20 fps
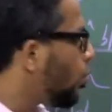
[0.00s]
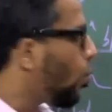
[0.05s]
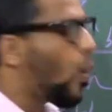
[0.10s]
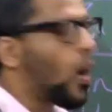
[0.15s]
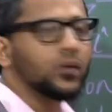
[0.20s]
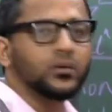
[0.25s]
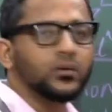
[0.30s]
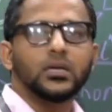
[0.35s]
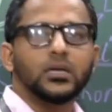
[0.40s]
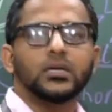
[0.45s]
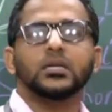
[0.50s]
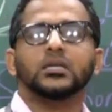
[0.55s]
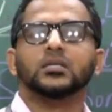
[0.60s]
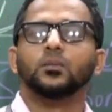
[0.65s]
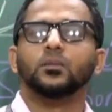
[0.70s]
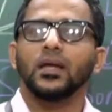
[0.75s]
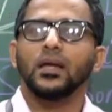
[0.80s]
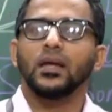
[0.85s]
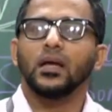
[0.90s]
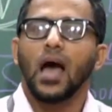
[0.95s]
what it is
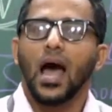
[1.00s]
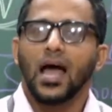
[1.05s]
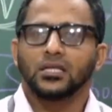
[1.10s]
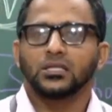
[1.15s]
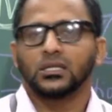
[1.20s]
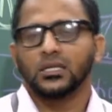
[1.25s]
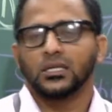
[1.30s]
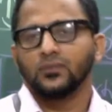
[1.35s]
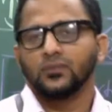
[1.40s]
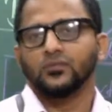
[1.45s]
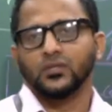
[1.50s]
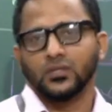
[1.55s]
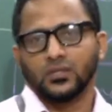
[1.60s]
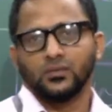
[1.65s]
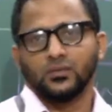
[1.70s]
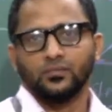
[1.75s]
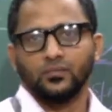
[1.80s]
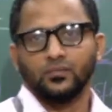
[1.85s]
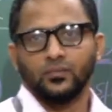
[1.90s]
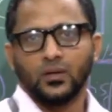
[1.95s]
being achieved.
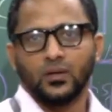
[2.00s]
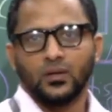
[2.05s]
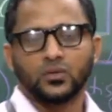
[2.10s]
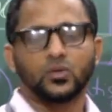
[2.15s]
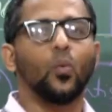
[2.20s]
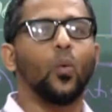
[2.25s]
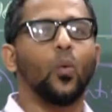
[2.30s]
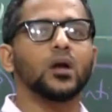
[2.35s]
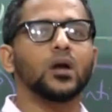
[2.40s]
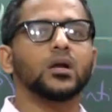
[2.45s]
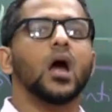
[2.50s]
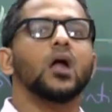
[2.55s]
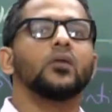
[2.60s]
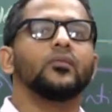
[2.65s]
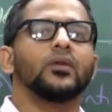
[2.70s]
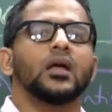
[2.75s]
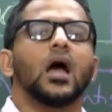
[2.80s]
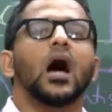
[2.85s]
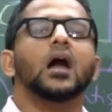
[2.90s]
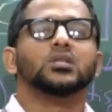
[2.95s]
So what are
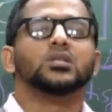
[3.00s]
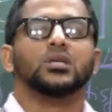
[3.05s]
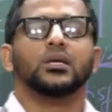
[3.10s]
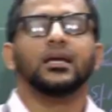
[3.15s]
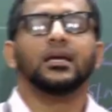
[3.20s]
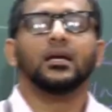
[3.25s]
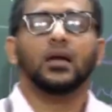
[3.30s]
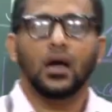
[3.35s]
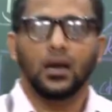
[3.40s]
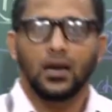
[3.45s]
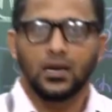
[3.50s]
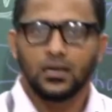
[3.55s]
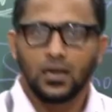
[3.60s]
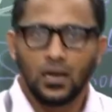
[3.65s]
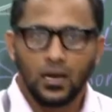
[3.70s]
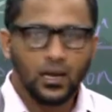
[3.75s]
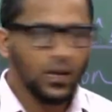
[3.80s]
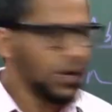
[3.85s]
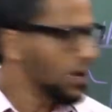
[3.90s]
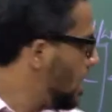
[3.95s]
we achieving
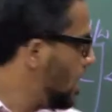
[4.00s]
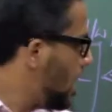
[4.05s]
currently